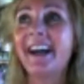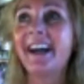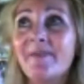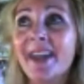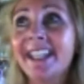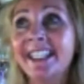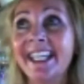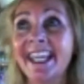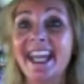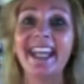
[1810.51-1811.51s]

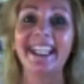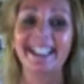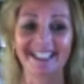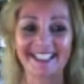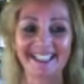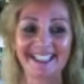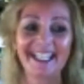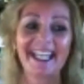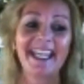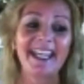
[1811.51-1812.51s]
amazing things.
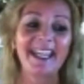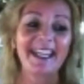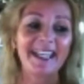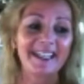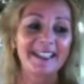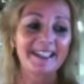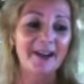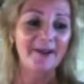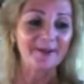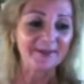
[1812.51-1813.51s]

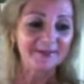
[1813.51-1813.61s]
So,